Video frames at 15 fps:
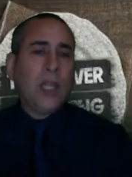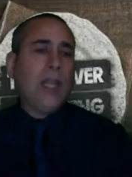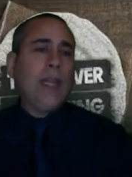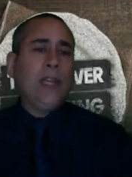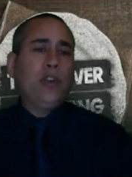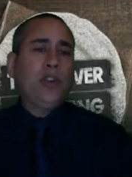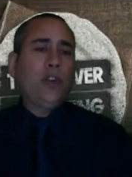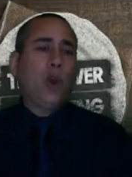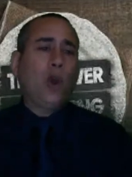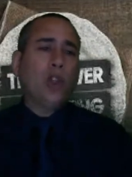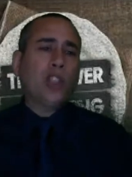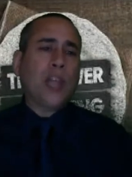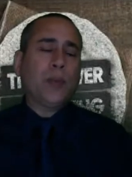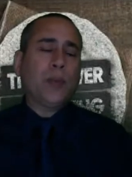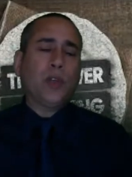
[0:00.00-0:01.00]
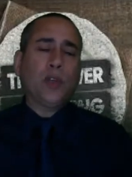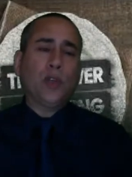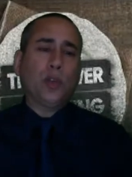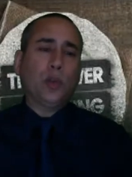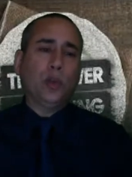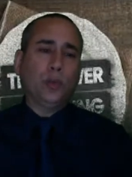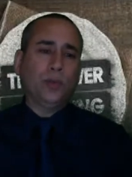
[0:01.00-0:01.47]
In Joel chapter
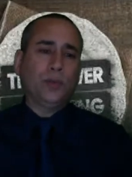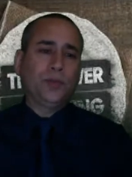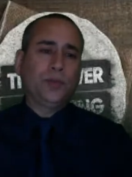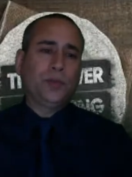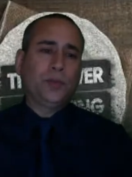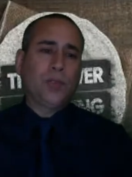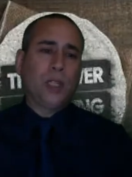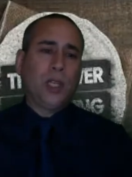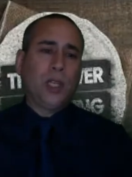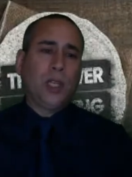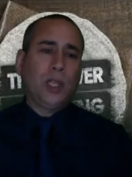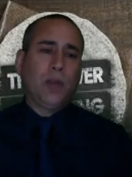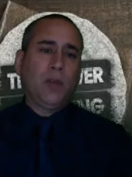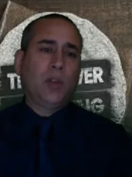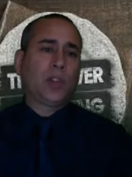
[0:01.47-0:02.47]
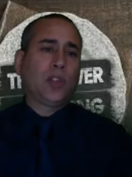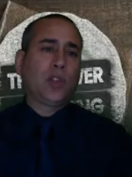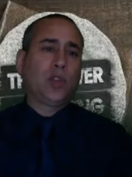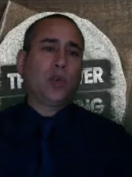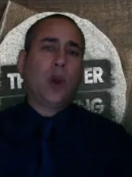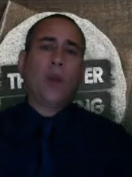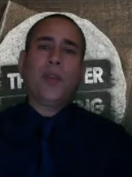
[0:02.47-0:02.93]
2, verses
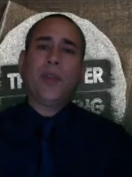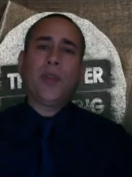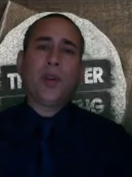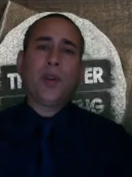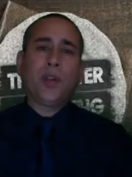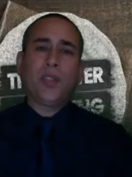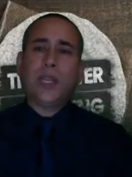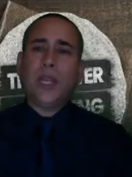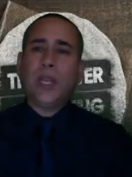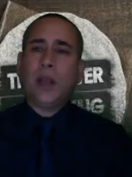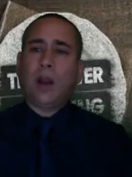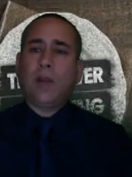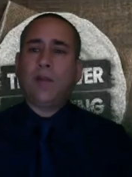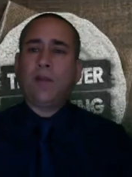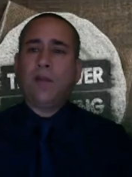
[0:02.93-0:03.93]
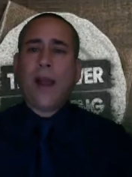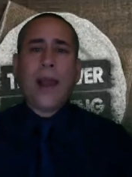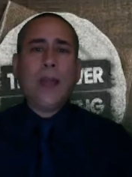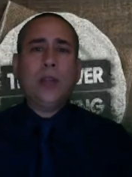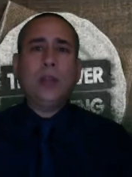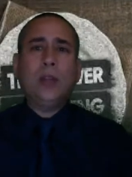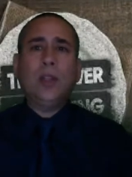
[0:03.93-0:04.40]
12 and 13, our
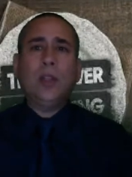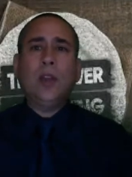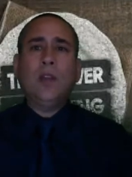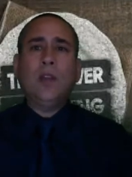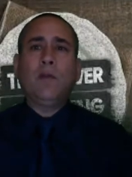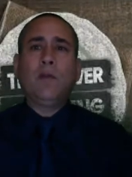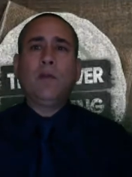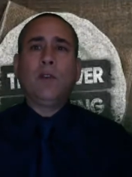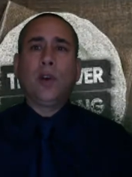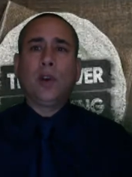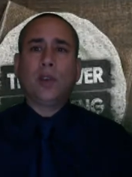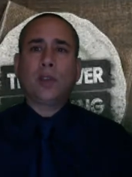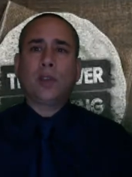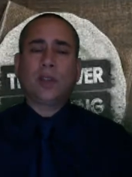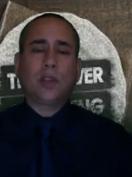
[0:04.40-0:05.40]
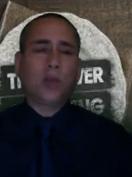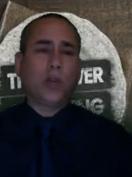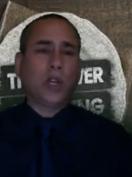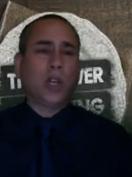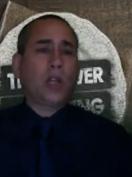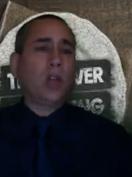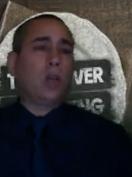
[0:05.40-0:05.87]
final verse, because we're
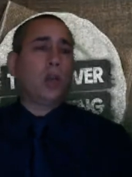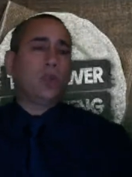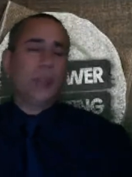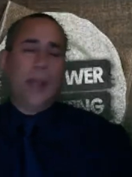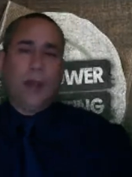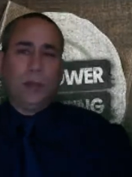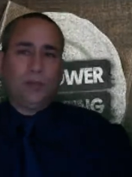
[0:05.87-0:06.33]
going to close now.